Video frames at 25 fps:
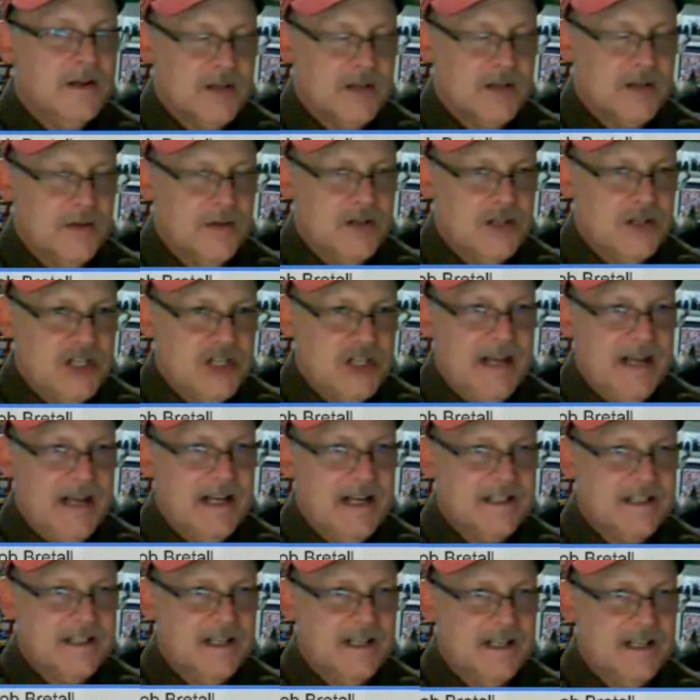So the
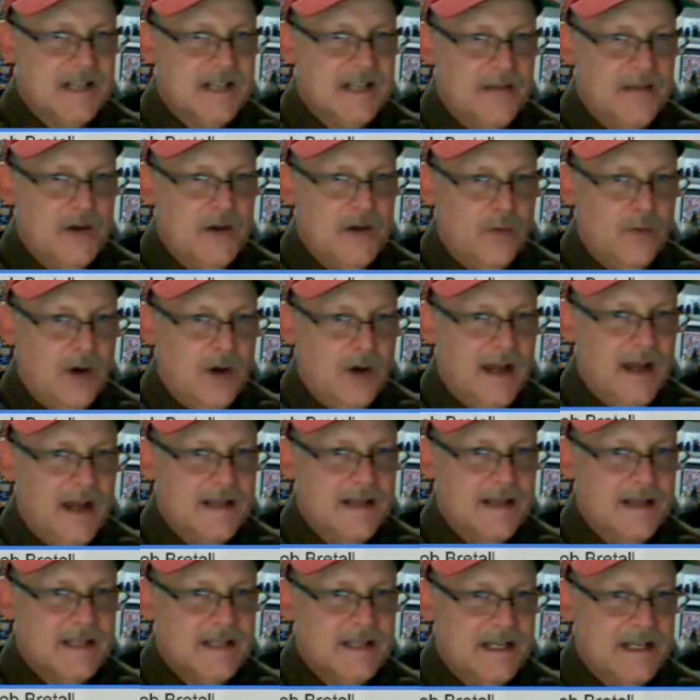genesis of it
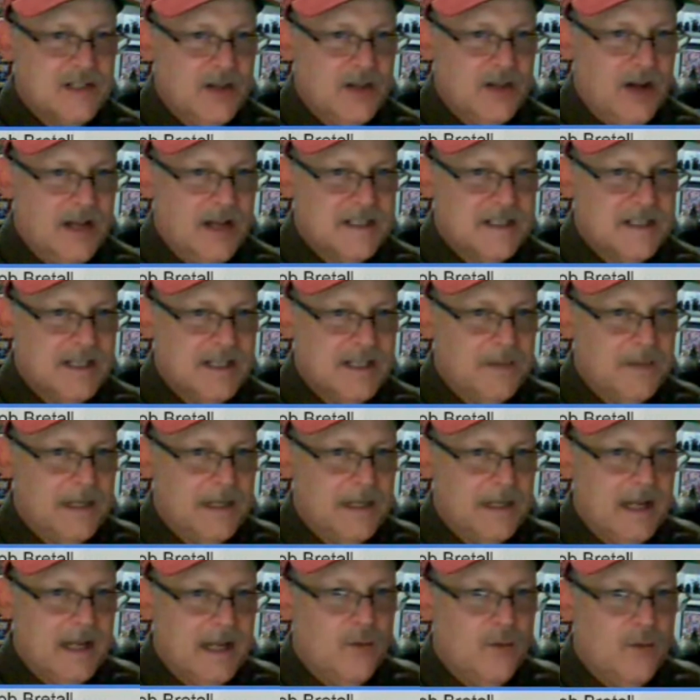was I saw
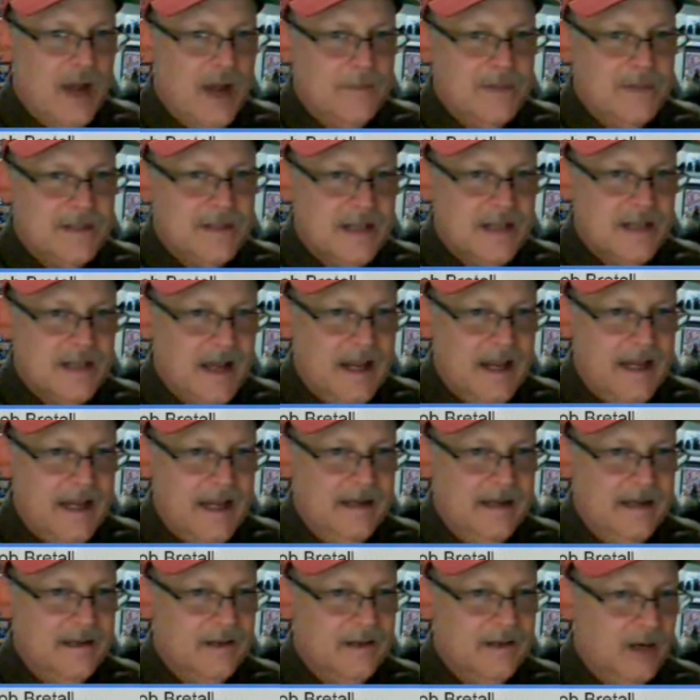something on a
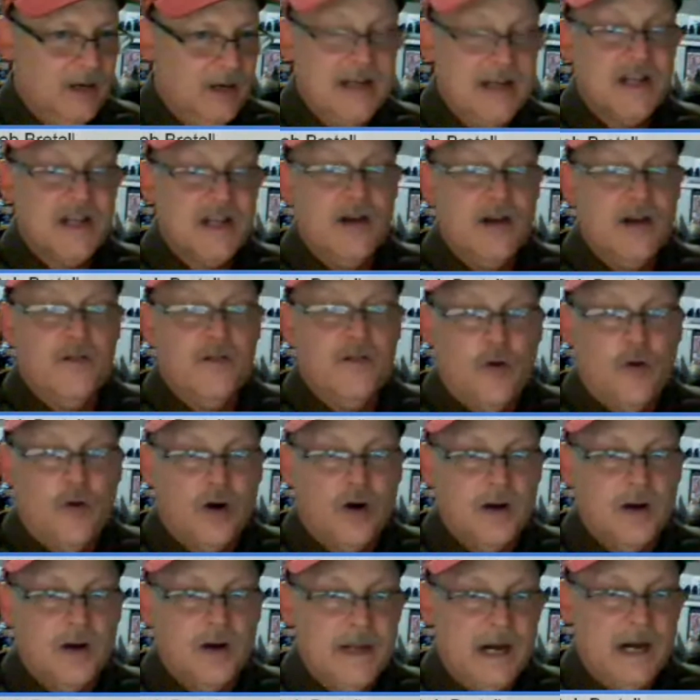website, or actually on a
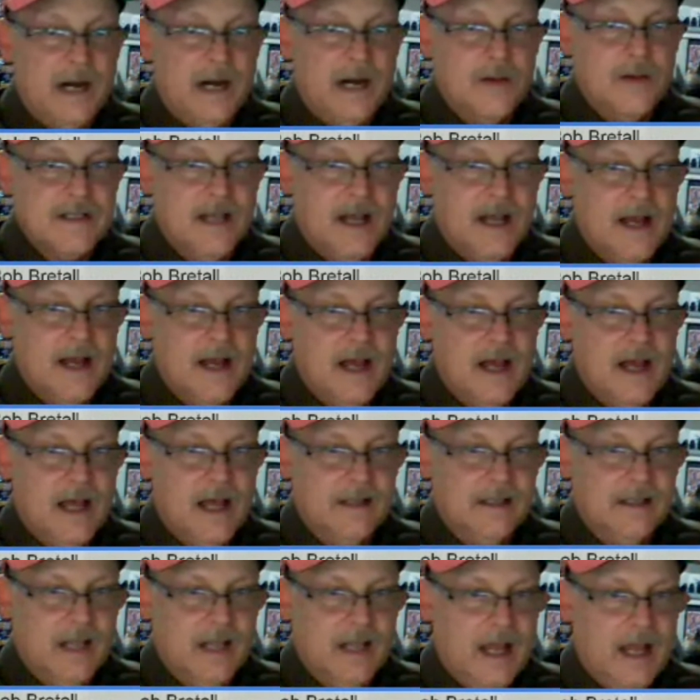forum that I was on
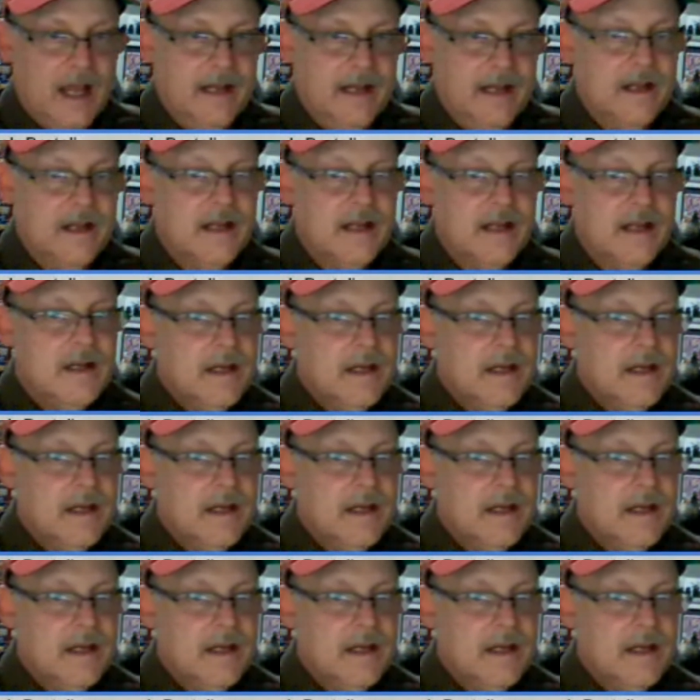online,